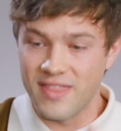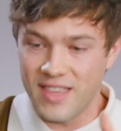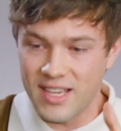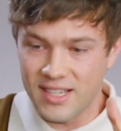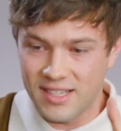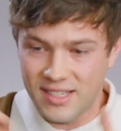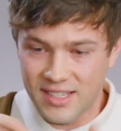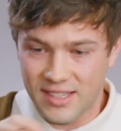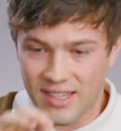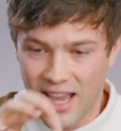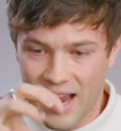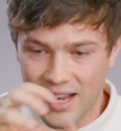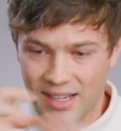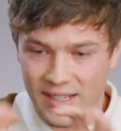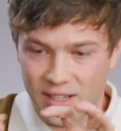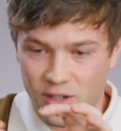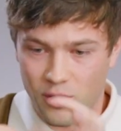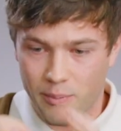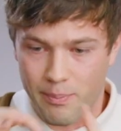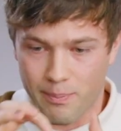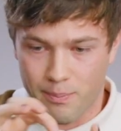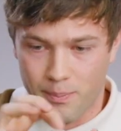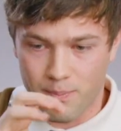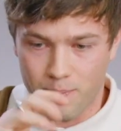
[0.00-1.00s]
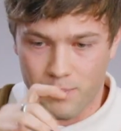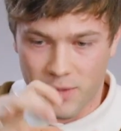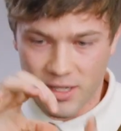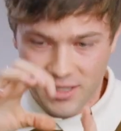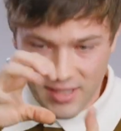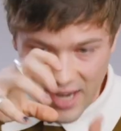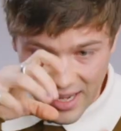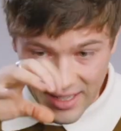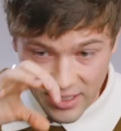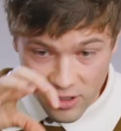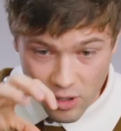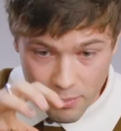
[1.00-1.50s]
this tight little
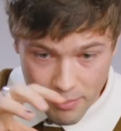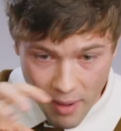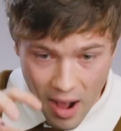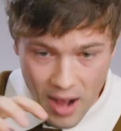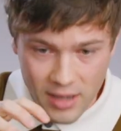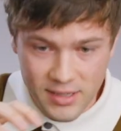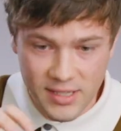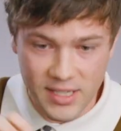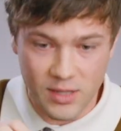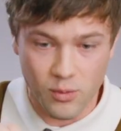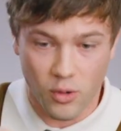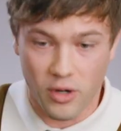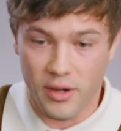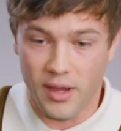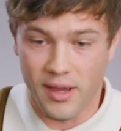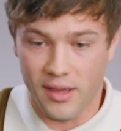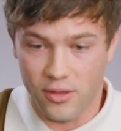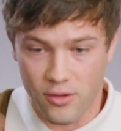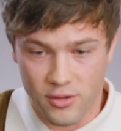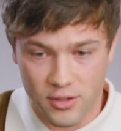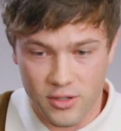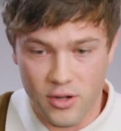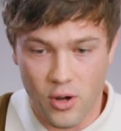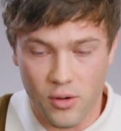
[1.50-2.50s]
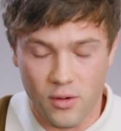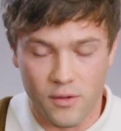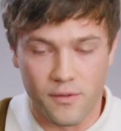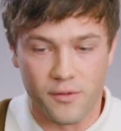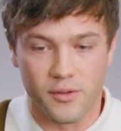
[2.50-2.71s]
box he's working in, there's total